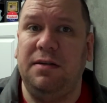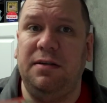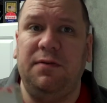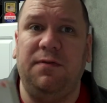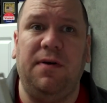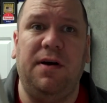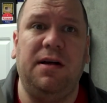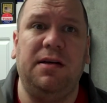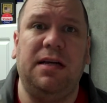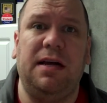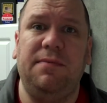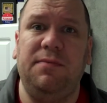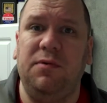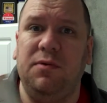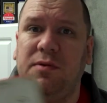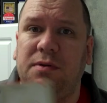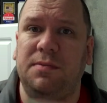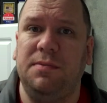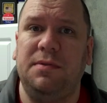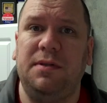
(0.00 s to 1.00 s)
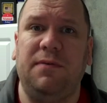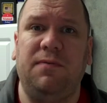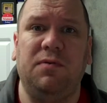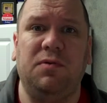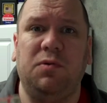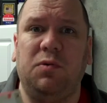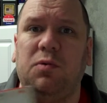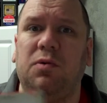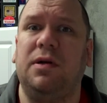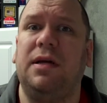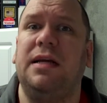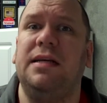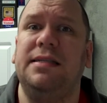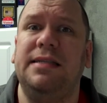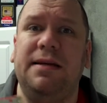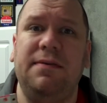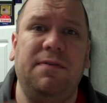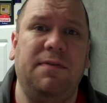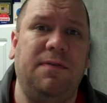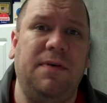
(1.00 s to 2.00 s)
I'm doing some stuff for school. I gotta
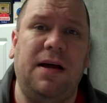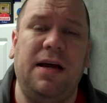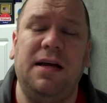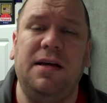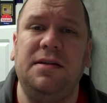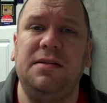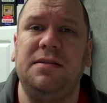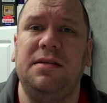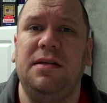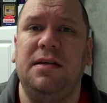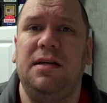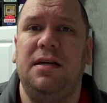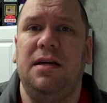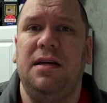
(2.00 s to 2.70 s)
save the files.